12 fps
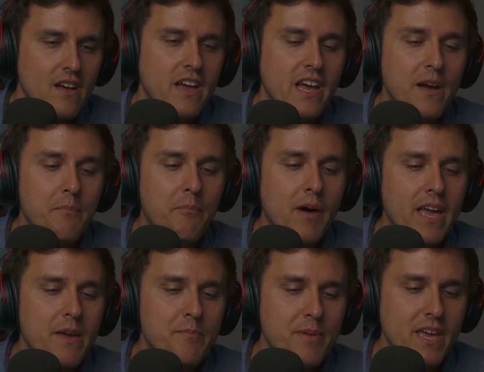It
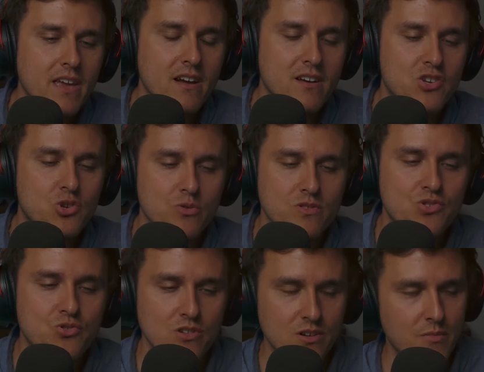might be a short
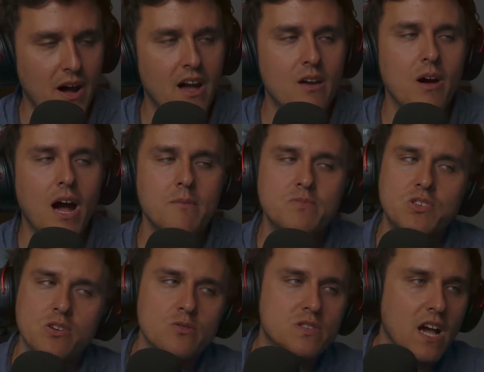stream. I'm
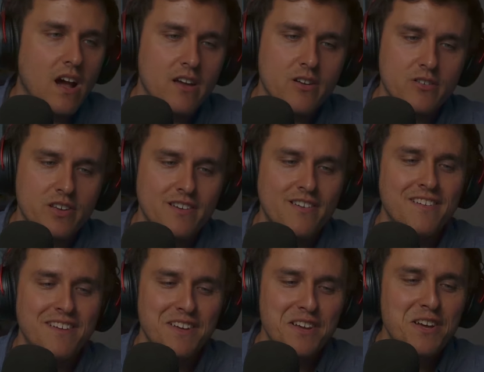so tired.
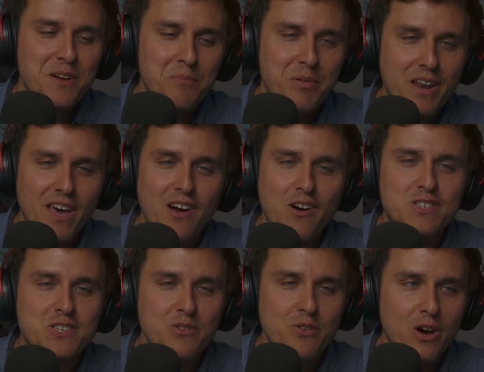But I
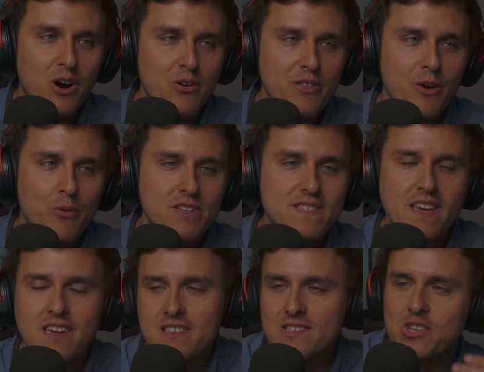also know that once I
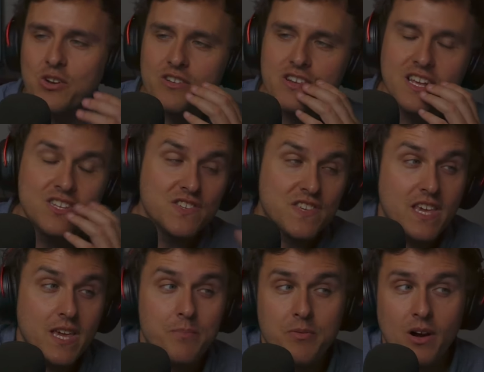get started, I just
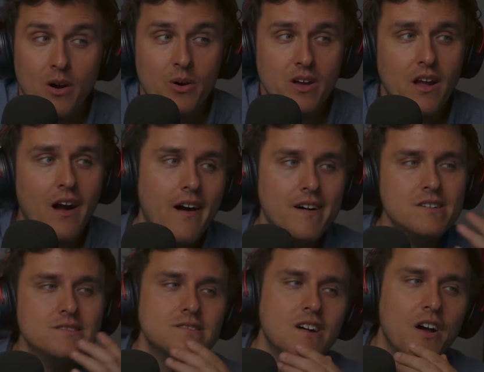keep going.
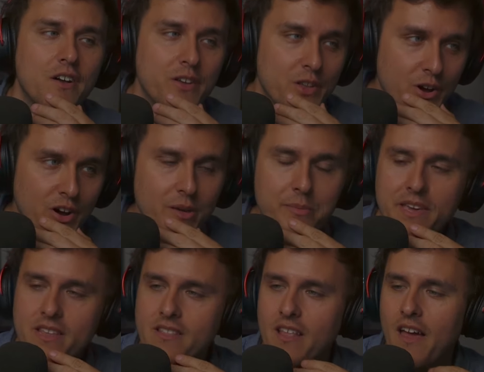You know what I mean?